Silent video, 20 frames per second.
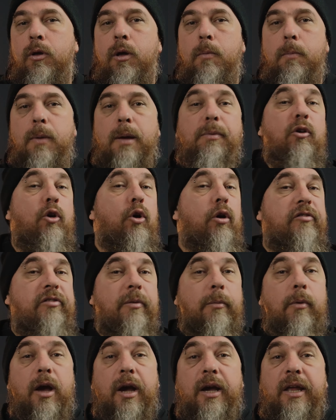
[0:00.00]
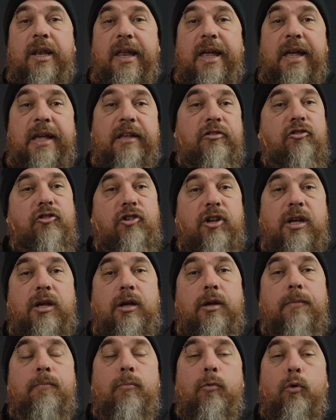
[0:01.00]
Maybe you've got something like an S
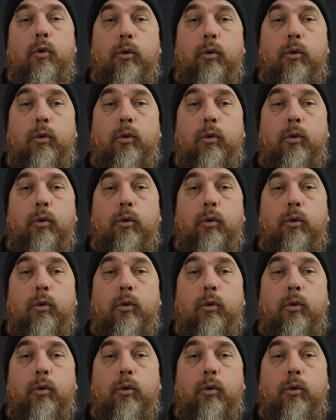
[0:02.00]
G,